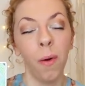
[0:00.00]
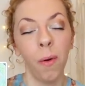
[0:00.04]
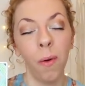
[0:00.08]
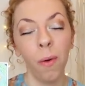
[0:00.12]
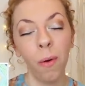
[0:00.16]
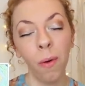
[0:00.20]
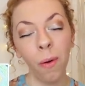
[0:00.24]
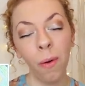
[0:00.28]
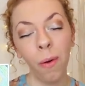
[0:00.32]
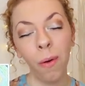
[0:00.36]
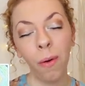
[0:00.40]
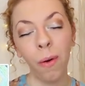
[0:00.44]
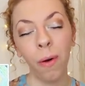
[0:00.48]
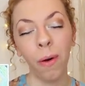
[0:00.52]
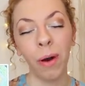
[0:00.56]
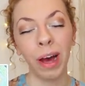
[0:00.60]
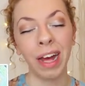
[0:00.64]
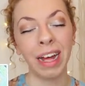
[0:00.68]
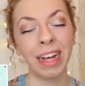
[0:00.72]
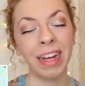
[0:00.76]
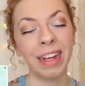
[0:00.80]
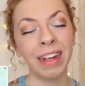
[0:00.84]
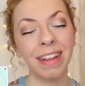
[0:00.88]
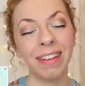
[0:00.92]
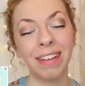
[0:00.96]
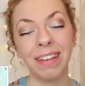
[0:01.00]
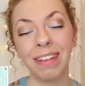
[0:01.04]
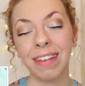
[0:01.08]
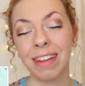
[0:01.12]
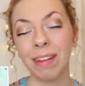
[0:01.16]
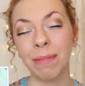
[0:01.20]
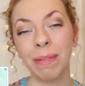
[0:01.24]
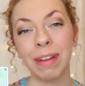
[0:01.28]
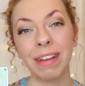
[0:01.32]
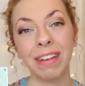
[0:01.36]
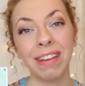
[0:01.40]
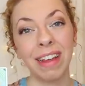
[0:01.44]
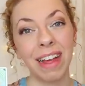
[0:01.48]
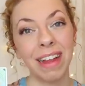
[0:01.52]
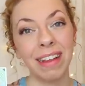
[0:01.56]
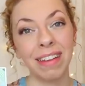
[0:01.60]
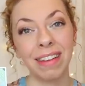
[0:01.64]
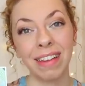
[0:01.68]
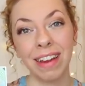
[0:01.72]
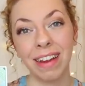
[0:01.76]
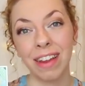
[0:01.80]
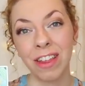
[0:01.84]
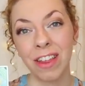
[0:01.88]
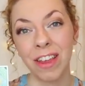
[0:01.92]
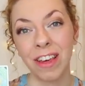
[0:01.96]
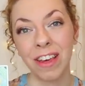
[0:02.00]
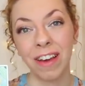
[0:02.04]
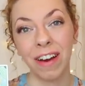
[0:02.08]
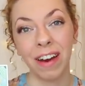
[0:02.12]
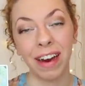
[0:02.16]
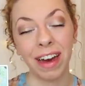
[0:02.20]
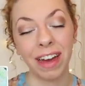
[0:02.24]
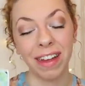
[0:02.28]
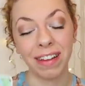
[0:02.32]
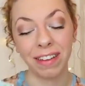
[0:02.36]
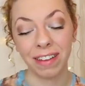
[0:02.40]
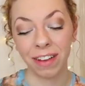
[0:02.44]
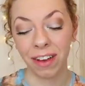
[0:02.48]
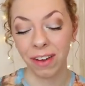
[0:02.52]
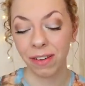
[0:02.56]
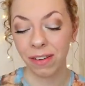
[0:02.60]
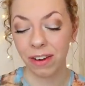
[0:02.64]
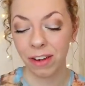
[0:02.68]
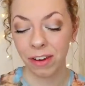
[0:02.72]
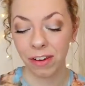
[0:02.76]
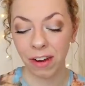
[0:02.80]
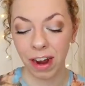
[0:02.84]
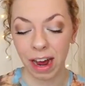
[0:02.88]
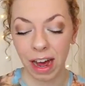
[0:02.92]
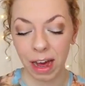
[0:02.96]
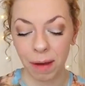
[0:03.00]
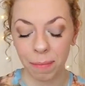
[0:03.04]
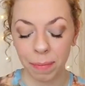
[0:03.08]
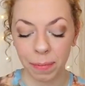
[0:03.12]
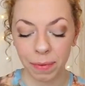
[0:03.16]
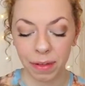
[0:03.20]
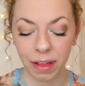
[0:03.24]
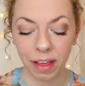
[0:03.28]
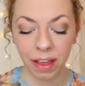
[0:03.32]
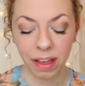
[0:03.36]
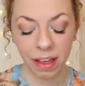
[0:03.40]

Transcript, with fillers: Whew, this is some intense energy, guys. Holy crap.